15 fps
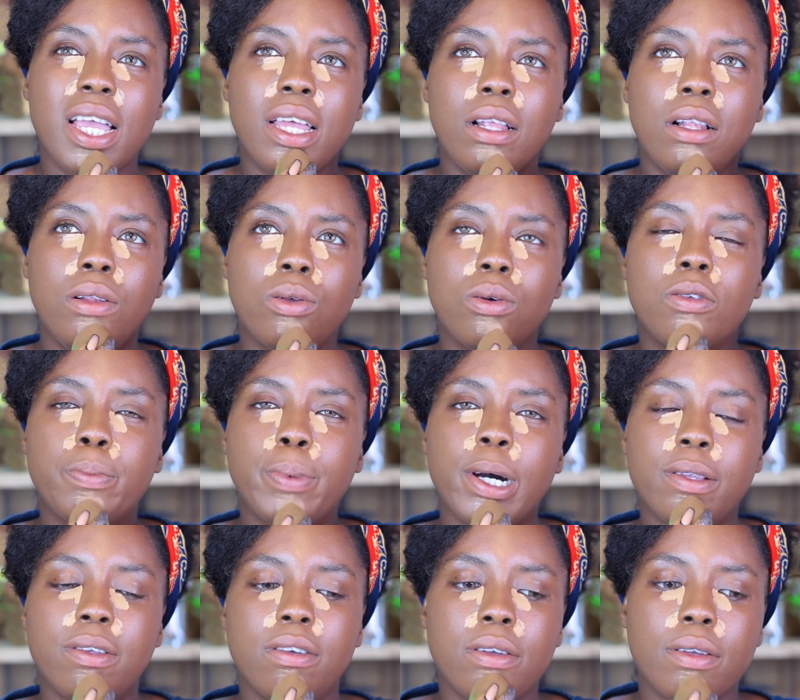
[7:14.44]
it looks
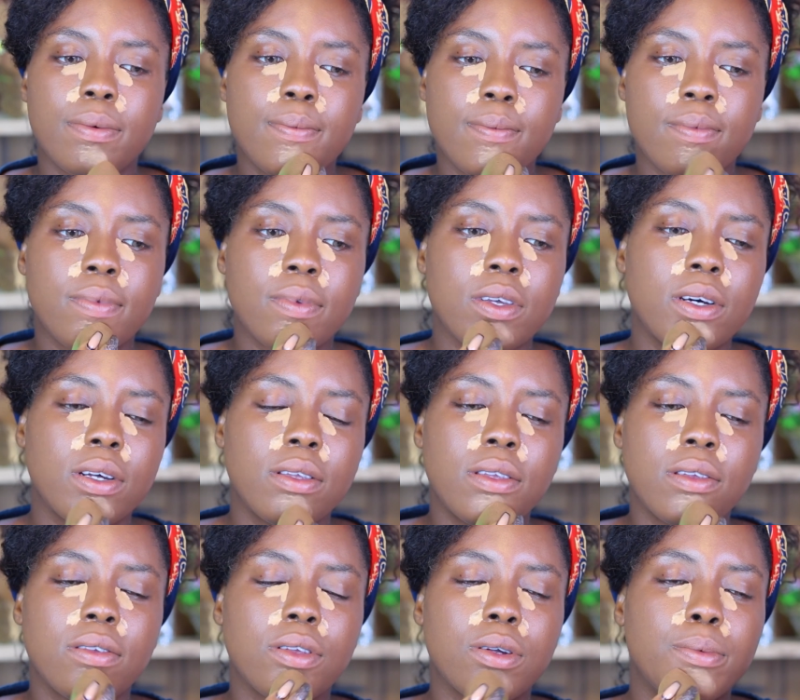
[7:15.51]
patchy
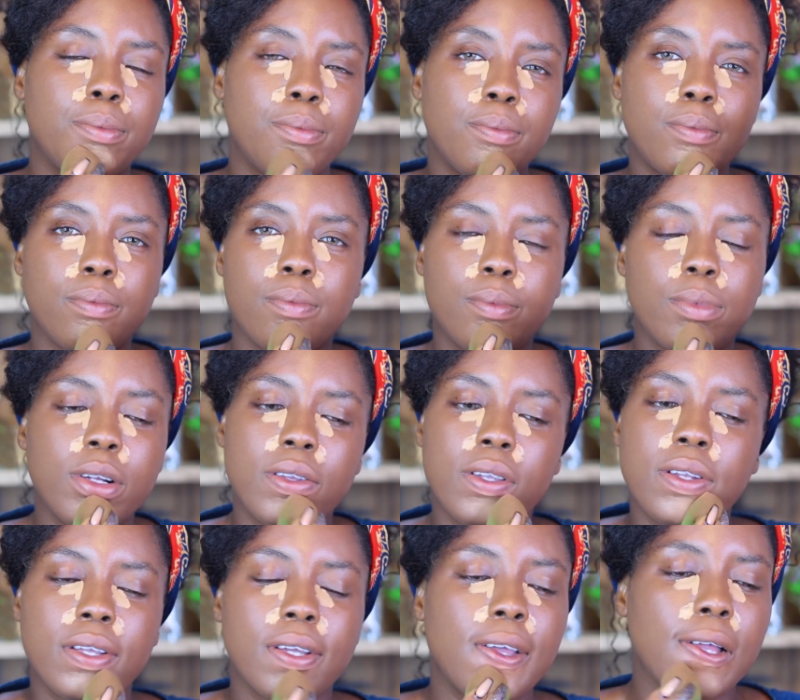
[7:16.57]
because it's not
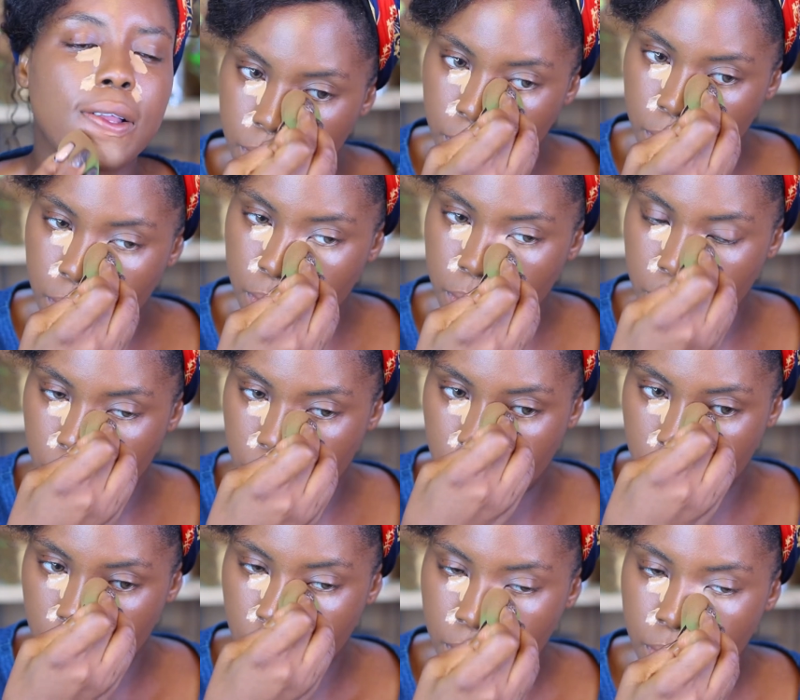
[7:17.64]
blending again together.
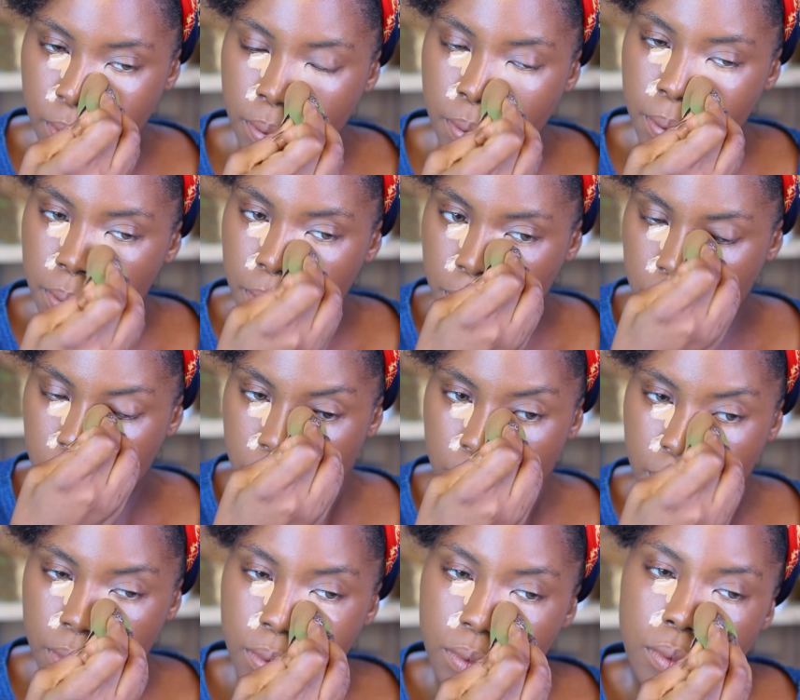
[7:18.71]
Don't know if that
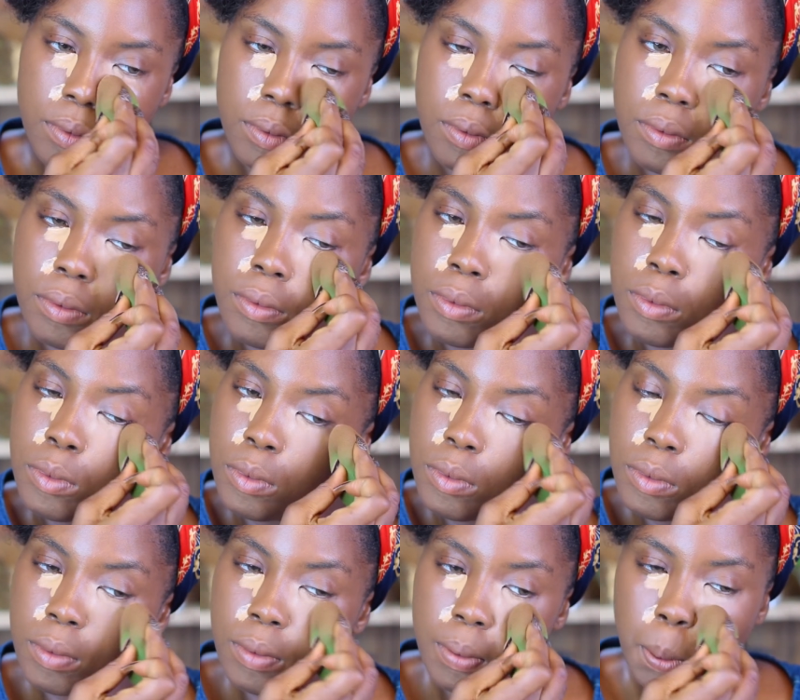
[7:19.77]
makes sense, but
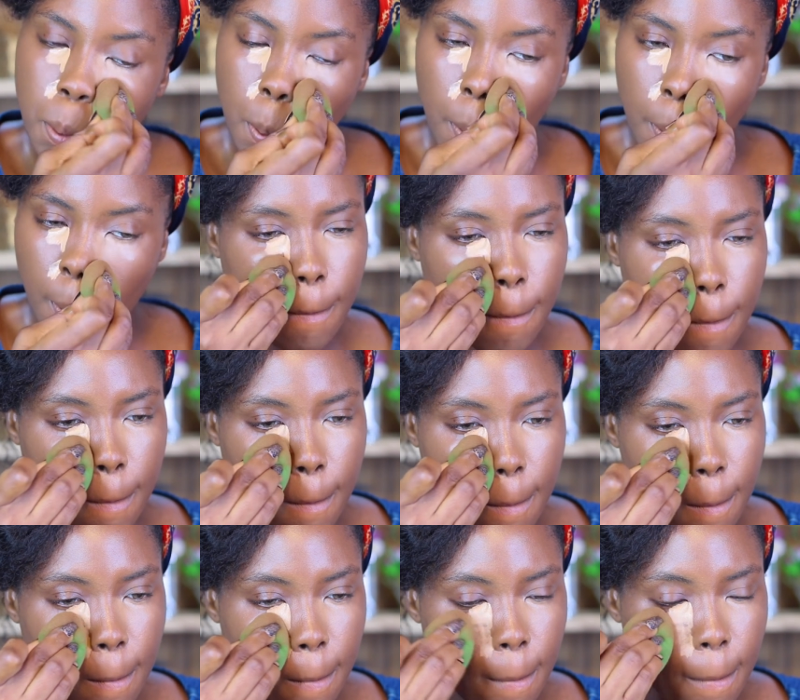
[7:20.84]
blend it out
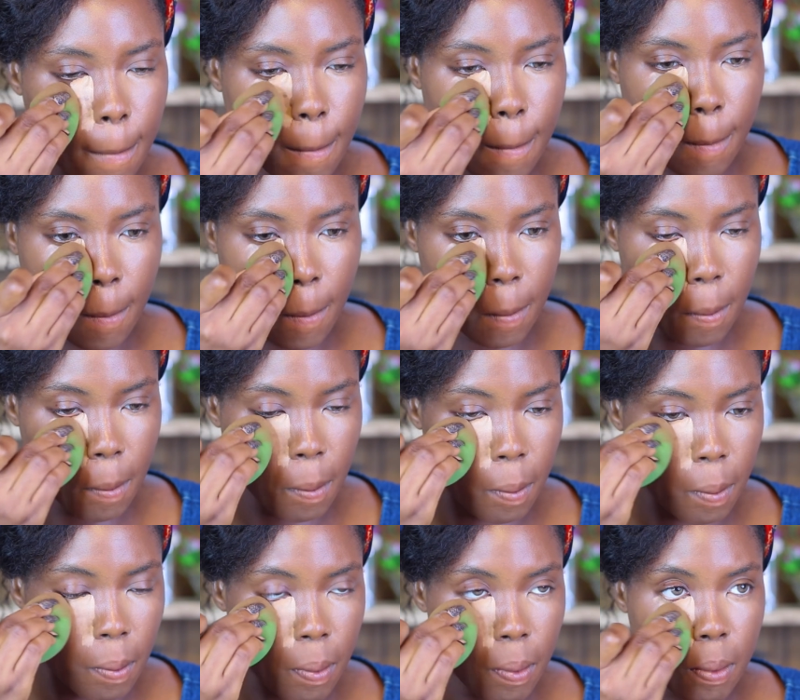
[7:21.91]
immediately you apply it
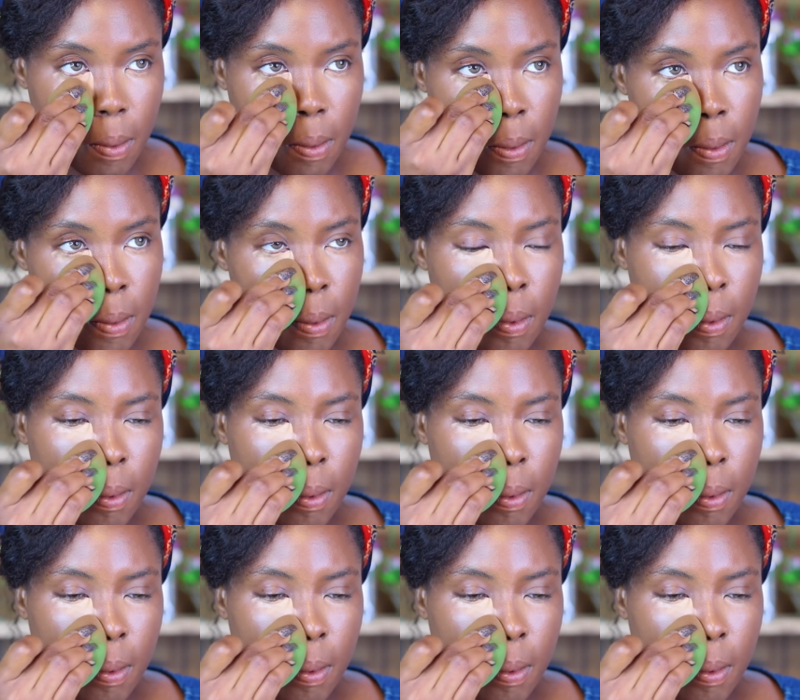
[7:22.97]
and you'll be good.